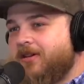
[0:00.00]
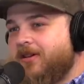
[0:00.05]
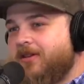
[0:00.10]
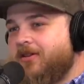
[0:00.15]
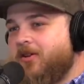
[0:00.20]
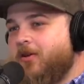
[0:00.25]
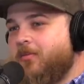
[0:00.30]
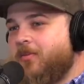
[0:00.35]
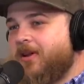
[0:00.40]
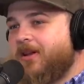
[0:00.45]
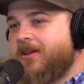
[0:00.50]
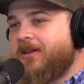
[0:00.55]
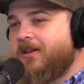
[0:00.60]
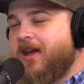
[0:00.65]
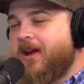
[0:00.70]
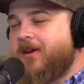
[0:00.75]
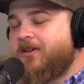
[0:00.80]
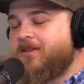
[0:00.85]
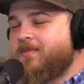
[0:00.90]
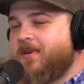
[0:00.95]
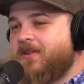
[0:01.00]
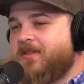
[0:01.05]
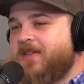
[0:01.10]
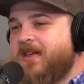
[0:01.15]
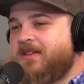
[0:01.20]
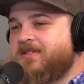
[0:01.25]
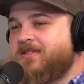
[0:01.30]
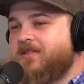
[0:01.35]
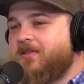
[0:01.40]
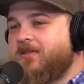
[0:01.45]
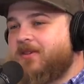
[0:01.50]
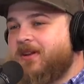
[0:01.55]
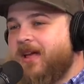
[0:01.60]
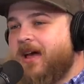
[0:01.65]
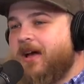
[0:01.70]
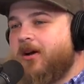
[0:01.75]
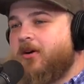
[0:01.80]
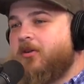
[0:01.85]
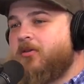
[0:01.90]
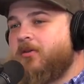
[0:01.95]
And nobody cares about that song
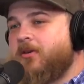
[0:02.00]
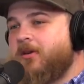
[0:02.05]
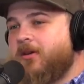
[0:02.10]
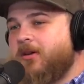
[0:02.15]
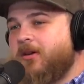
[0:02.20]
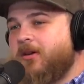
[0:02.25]
now,